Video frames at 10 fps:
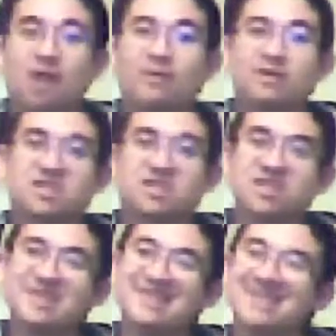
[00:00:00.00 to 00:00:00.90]
and we're gonna
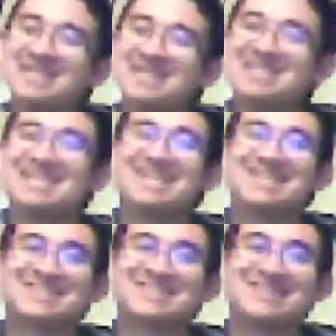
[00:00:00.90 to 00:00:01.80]
see
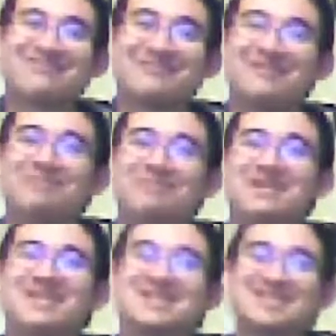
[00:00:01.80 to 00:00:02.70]
in less than four
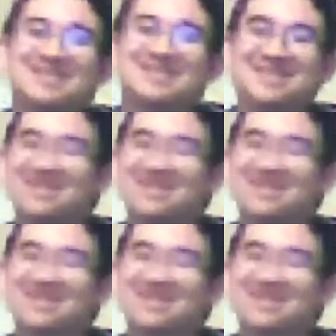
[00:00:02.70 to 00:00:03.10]
minutes.